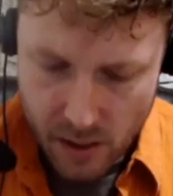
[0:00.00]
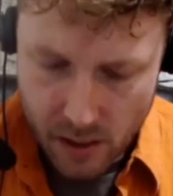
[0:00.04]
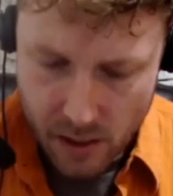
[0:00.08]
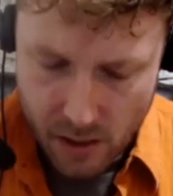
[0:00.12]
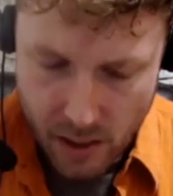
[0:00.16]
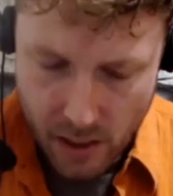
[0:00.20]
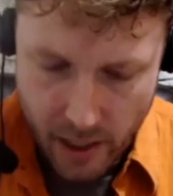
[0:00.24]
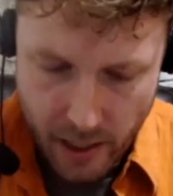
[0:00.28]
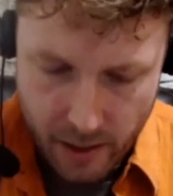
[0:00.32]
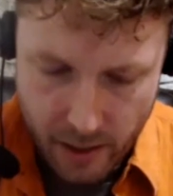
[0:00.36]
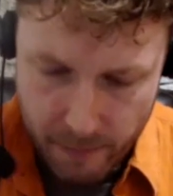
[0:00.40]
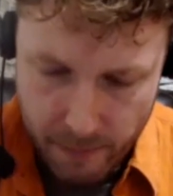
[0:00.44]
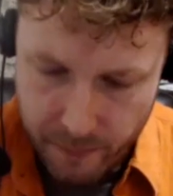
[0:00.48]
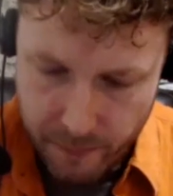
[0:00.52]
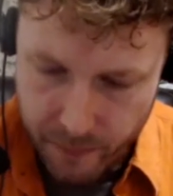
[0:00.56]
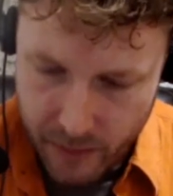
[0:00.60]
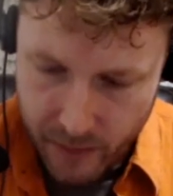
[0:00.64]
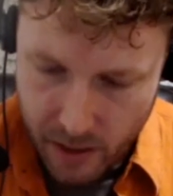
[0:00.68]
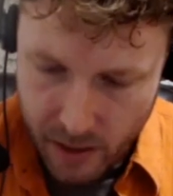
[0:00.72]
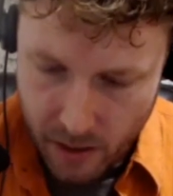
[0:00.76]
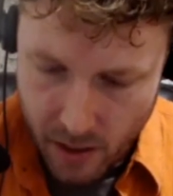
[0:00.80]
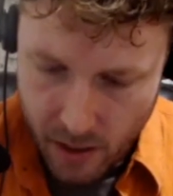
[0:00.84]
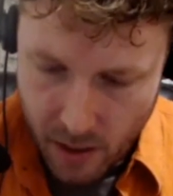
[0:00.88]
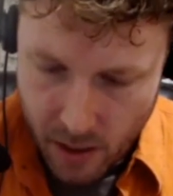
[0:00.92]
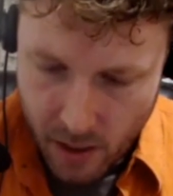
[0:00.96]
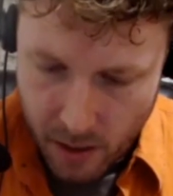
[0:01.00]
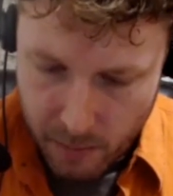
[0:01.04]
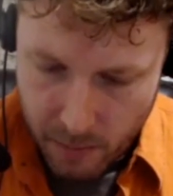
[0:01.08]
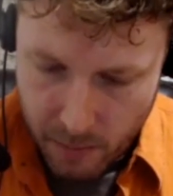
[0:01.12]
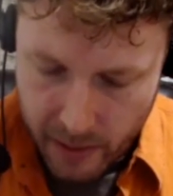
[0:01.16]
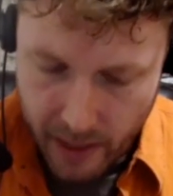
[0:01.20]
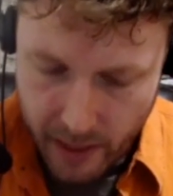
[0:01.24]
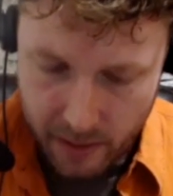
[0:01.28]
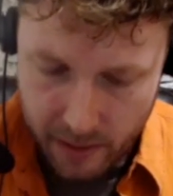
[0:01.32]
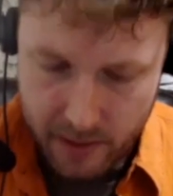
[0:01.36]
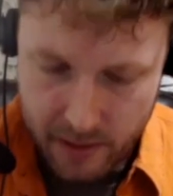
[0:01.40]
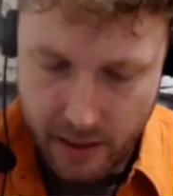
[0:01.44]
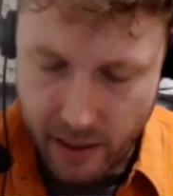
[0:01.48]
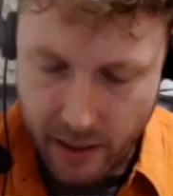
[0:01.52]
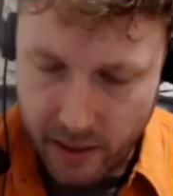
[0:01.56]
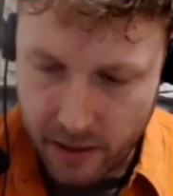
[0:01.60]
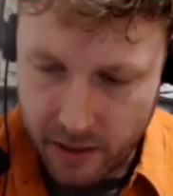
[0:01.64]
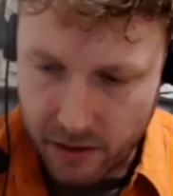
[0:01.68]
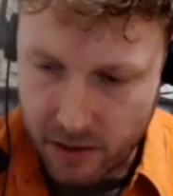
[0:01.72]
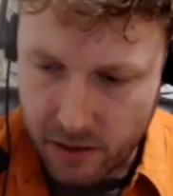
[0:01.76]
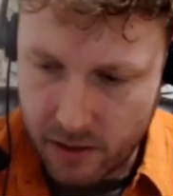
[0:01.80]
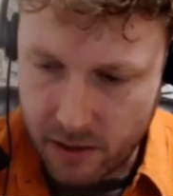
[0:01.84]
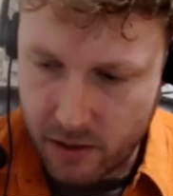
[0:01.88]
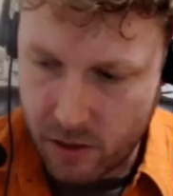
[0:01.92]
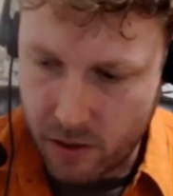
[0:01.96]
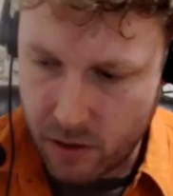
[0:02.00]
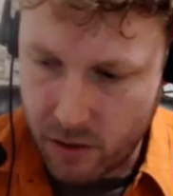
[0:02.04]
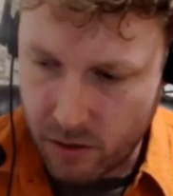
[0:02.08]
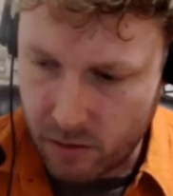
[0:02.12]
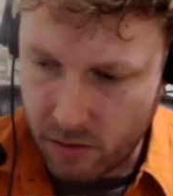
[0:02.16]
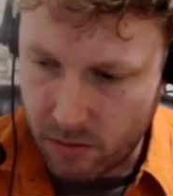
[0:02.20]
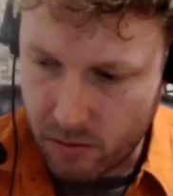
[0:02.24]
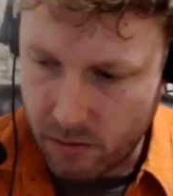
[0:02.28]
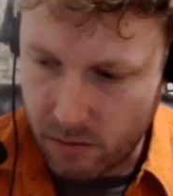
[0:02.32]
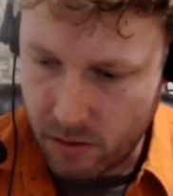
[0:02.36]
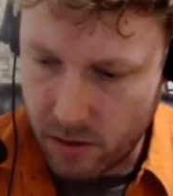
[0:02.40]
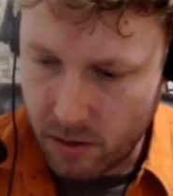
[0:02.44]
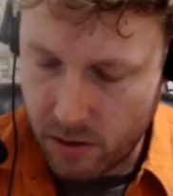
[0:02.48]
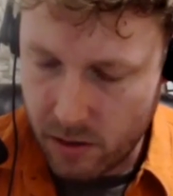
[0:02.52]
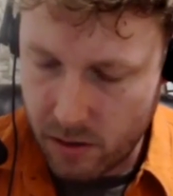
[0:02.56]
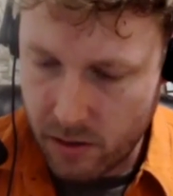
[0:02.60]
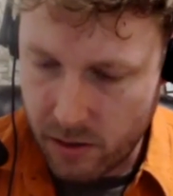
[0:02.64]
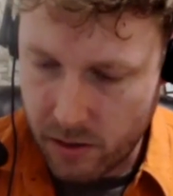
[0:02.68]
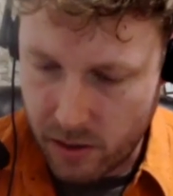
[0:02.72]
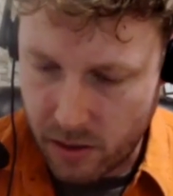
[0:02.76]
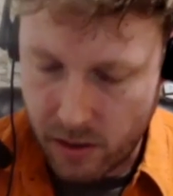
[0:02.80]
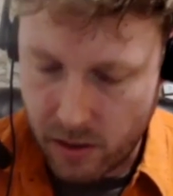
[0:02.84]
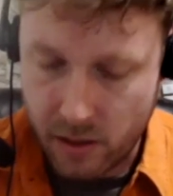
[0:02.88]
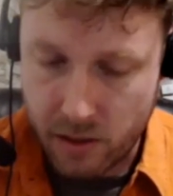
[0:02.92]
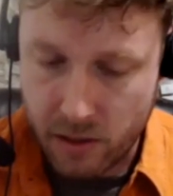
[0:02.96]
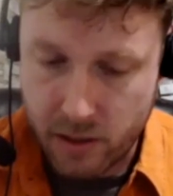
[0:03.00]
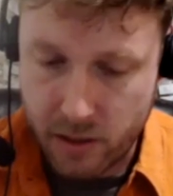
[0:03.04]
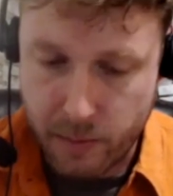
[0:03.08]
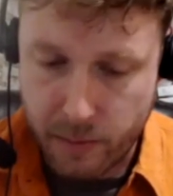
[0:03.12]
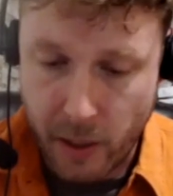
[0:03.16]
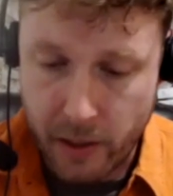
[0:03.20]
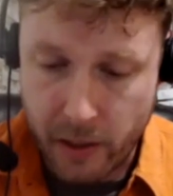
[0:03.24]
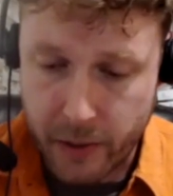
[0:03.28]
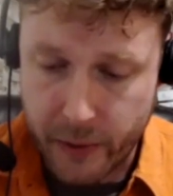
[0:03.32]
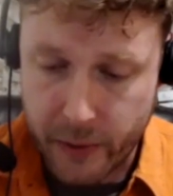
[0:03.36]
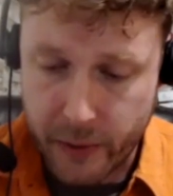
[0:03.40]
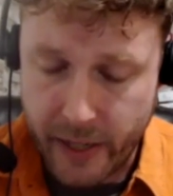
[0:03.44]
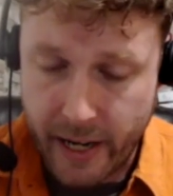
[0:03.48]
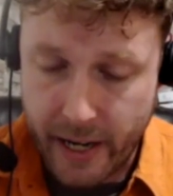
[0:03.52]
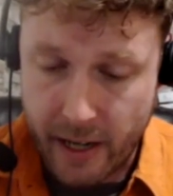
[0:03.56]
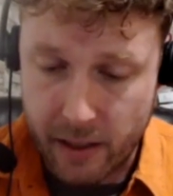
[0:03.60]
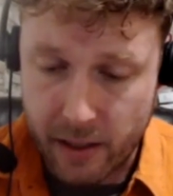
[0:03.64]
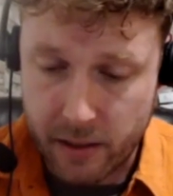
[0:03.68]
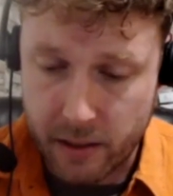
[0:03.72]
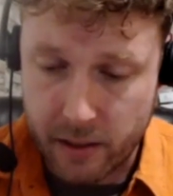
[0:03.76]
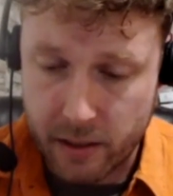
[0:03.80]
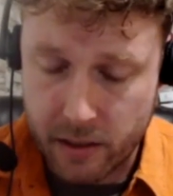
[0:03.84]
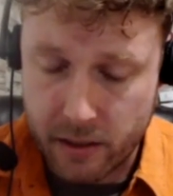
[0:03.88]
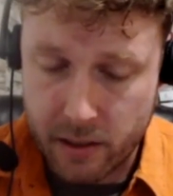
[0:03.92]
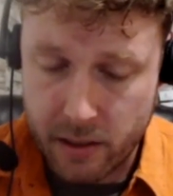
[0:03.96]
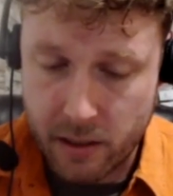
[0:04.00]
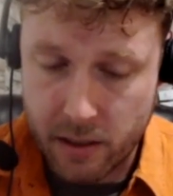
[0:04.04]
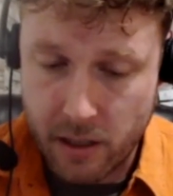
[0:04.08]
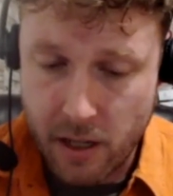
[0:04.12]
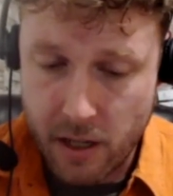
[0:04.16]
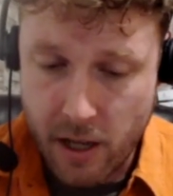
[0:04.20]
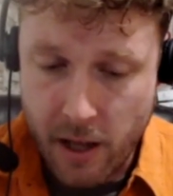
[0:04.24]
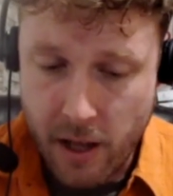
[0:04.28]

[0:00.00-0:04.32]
But yes, getting to the smaller reactors,